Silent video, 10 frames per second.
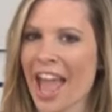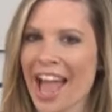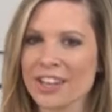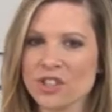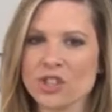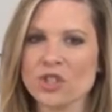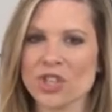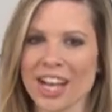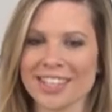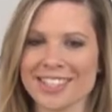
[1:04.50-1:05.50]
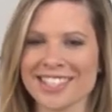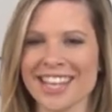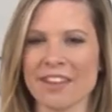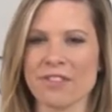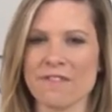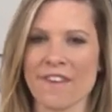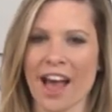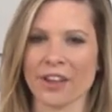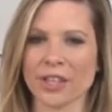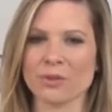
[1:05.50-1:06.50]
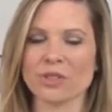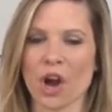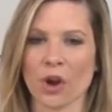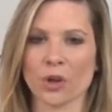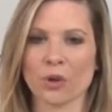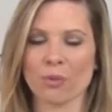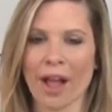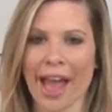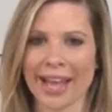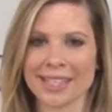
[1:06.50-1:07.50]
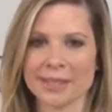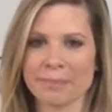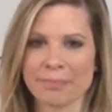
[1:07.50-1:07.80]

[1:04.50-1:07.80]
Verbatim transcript: and just check to see if the values are correct.